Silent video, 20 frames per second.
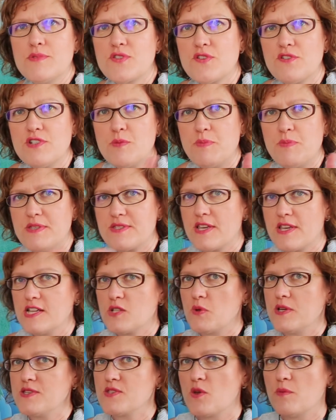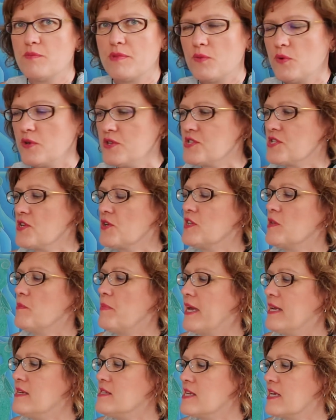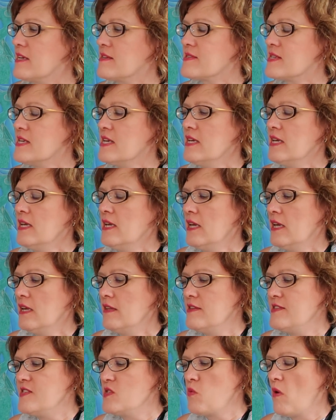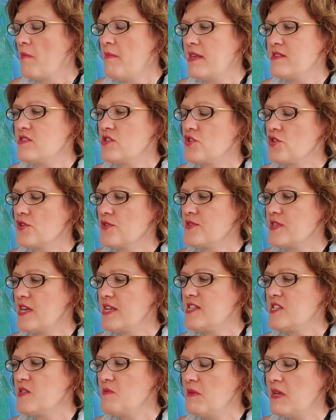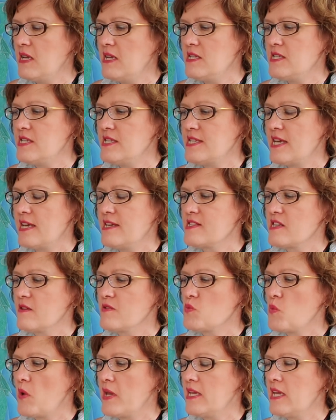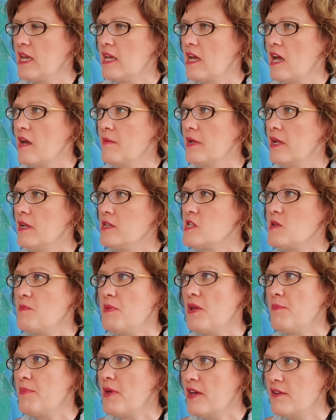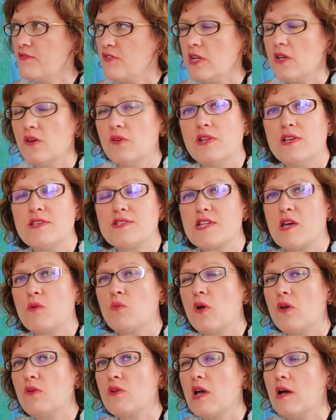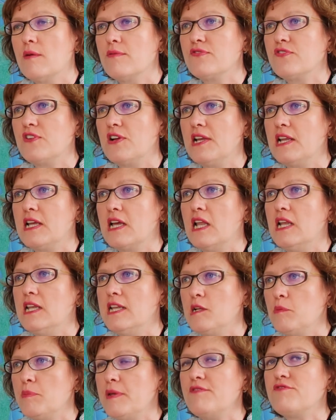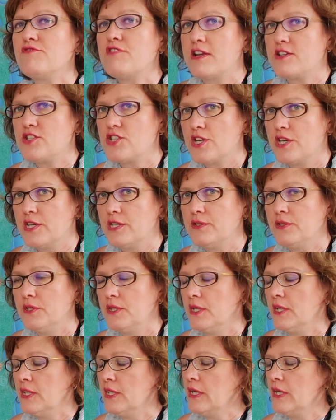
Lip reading: Sorry to be sideways on, but I want you to look at the paintings. This is what Metatron said to me today as I was waking up. And to be perfectly honest, I woke up feeling a little bit fragile,